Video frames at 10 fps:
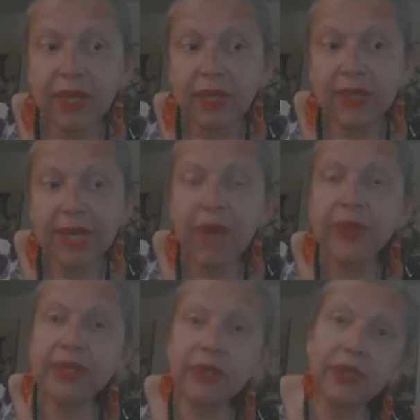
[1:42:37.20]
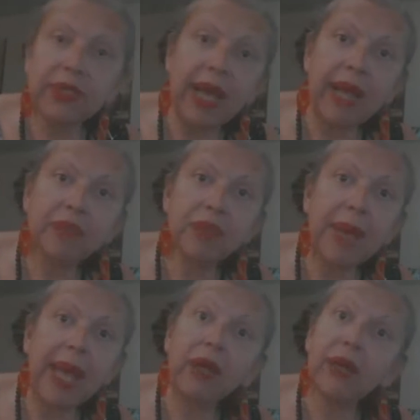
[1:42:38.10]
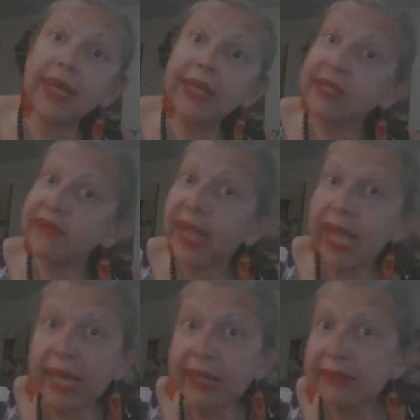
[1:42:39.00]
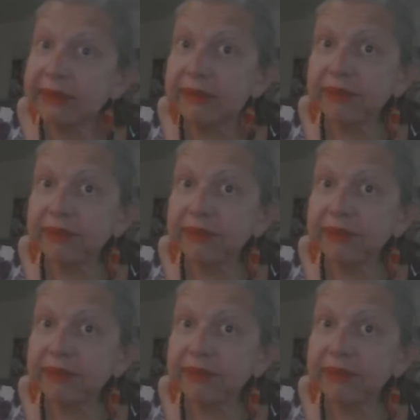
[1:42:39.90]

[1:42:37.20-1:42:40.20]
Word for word: now is a good time to buy collective land,